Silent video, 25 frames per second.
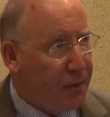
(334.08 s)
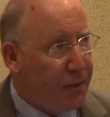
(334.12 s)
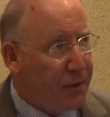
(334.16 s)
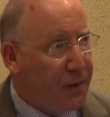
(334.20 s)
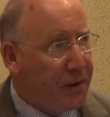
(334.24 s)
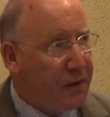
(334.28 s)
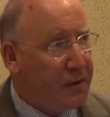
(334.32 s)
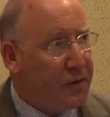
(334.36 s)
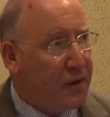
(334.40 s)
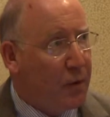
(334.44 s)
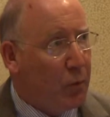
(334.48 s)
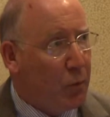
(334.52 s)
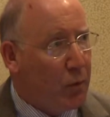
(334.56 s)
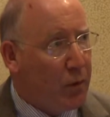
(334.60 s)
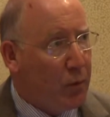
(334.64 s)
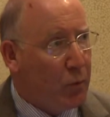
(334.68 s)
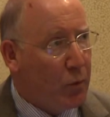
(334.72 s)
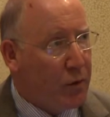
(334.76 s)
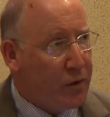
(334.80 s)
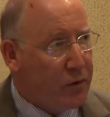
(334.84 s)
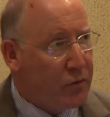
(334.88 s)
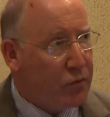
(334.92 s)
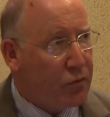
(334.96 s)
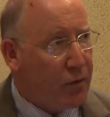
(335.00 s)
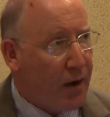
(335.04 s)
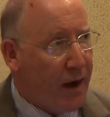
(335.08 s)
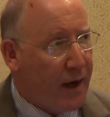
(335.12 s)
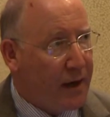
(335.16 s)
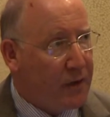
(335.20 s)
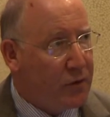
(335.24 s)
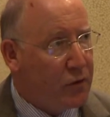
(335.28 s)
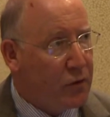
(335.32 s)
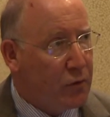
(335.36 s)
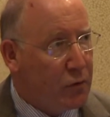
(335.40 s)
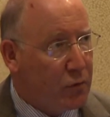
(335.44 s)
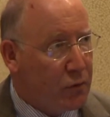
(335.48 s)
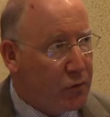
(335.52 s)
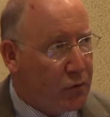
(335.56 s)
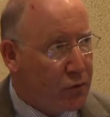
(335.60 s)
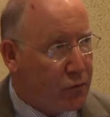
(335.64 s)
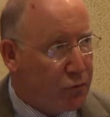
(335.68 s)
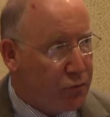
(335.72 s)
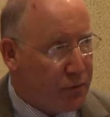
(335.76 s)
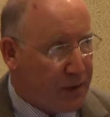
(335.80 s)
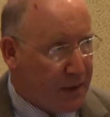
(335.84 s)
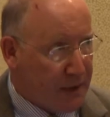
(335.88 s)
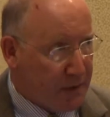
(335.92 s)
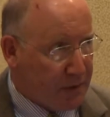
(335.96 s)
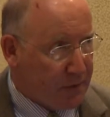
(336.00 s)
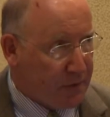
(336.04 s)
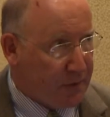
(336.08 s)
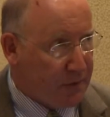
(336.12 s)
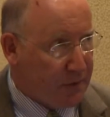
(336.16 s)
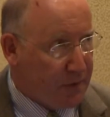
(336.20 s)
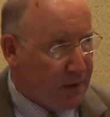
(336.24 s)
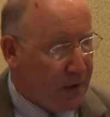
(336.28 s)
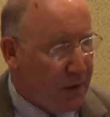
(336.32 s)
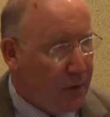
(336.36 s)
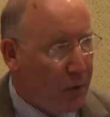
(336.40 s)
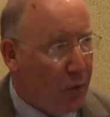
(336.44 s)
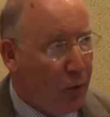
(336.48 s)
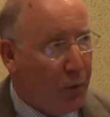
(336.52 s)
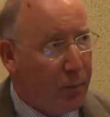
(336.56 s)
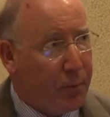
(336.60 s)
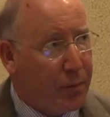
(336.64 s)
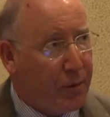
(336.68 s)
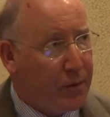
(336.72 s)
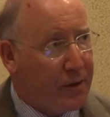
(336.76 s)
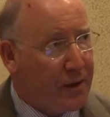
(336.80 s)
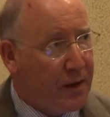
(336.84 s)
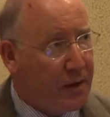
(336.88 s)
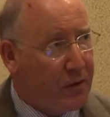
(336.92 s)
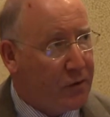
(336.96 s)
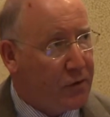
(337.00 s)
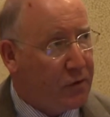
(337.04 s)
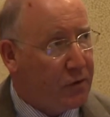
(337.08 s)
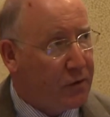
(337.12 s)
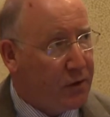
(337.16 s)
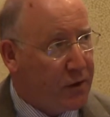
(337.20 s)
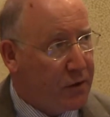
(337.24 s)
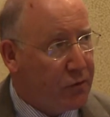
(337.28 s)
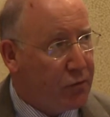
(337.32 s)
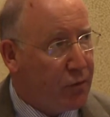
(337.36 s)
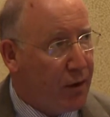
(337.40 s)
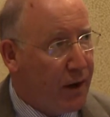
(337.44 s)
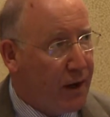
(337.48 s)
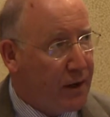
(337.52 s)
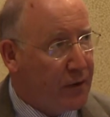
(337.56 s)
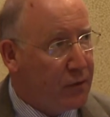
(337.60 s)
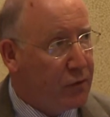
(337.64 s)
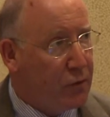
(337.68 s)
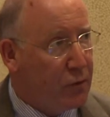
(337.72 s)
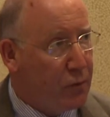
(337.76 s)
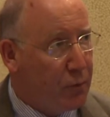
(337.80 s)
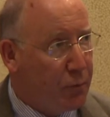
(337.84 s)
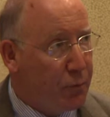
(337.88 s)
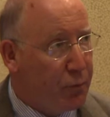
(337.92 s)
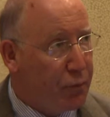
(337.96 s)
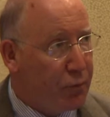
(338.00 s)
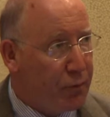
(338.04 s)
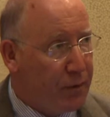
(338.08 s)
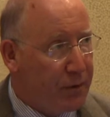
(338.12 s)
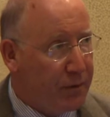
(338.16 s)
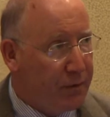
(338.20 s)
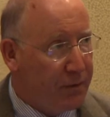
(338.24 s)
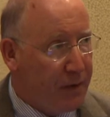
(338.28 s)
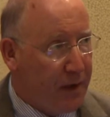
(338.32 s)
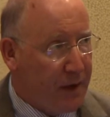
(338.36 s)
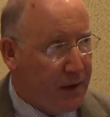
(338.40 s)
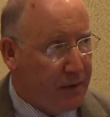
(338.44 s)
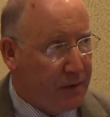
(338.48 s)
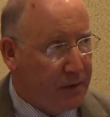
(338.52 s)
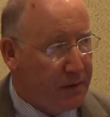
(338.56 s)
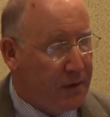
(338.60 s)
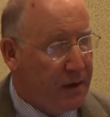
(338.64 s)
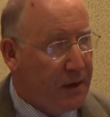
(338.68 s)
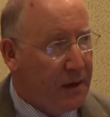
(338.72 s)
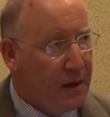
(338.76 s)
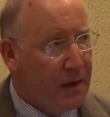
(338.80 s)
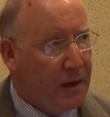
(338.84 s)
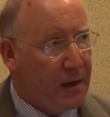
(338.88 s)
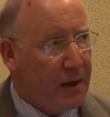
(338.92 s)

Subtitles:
things that we would try to treat or potentially try to prevent.